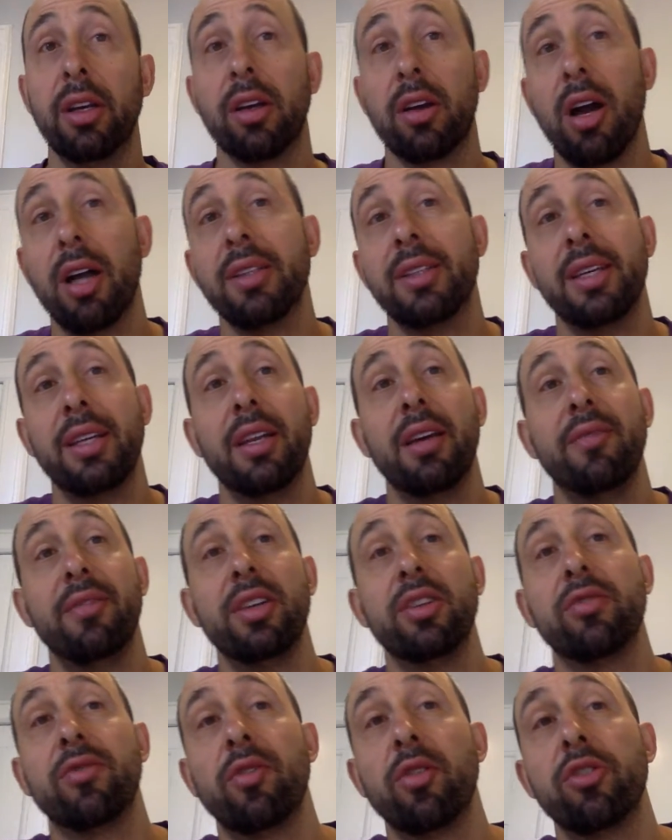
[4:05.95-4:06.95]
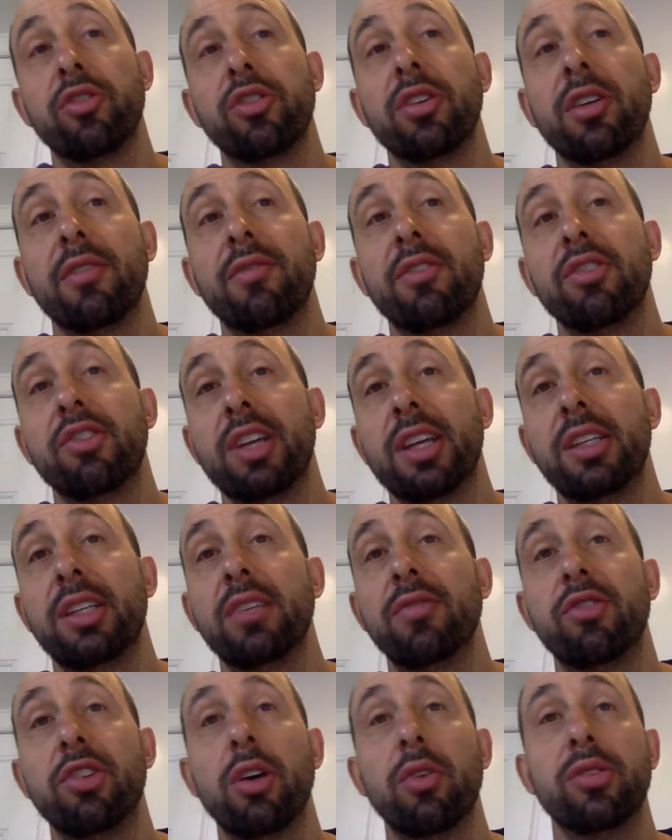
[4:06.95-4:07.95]
content of each version of the shanty
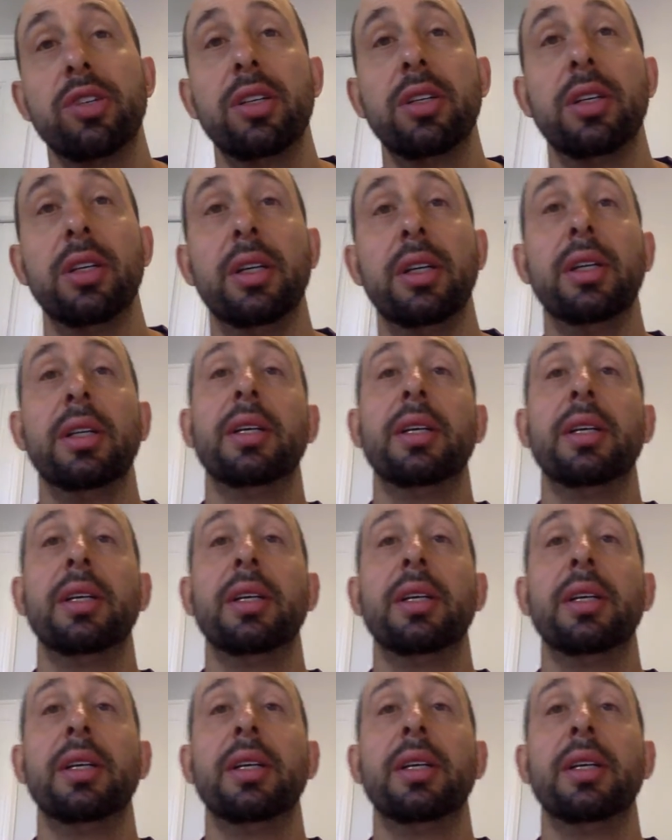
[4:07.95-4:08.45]
you've chosen.